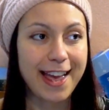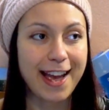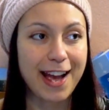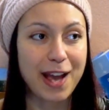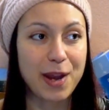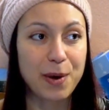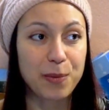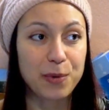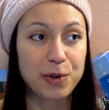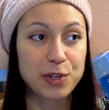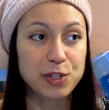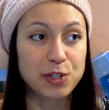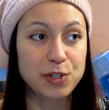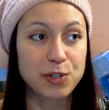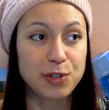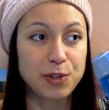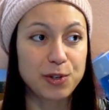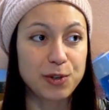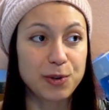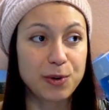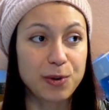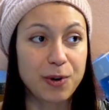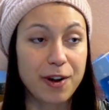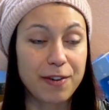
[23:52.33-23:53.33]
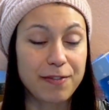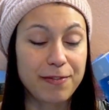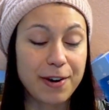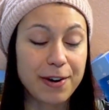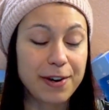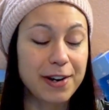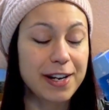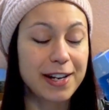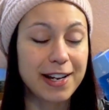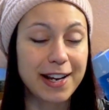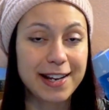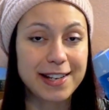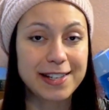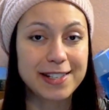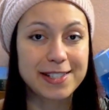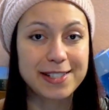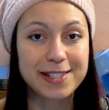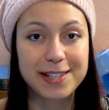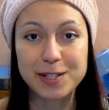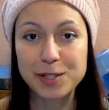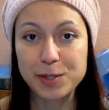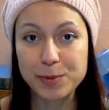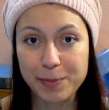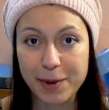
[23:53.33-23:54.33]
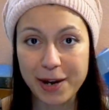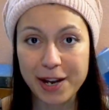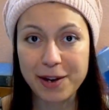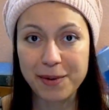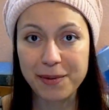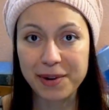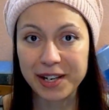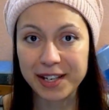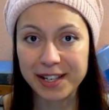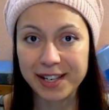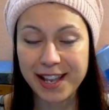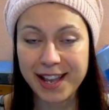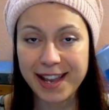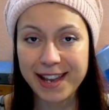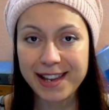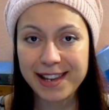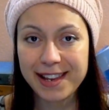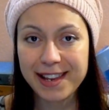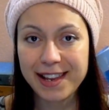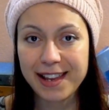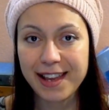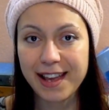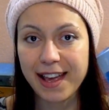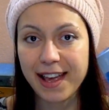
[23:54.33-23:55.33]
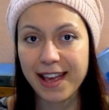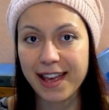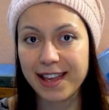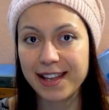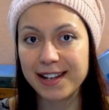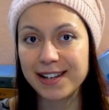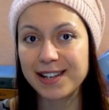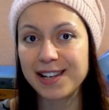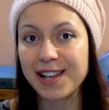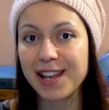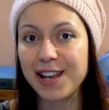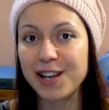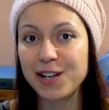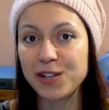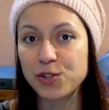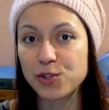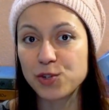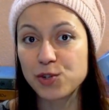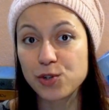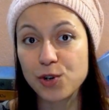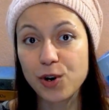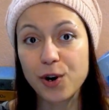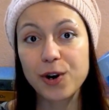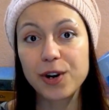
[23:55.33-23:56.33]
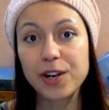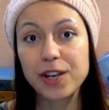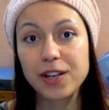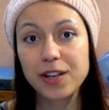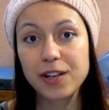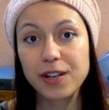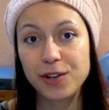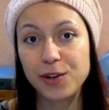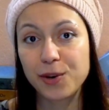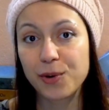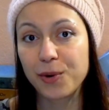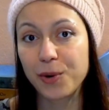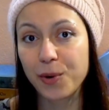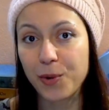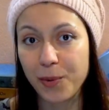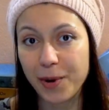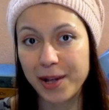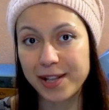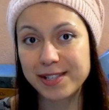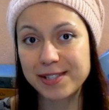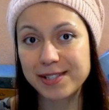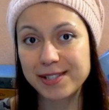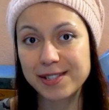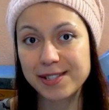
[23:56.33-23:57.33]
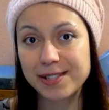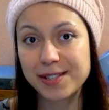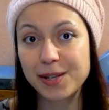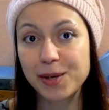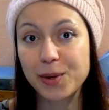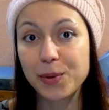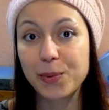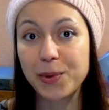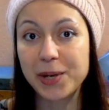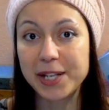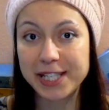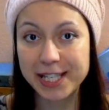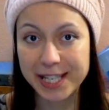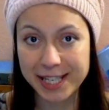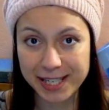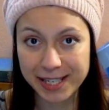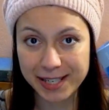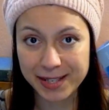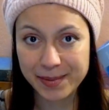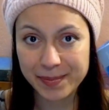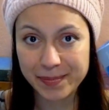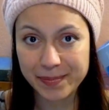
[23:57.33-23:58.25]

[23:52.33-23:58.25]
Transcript: I wish you a very nice, inspiring day and enjoy your quest within.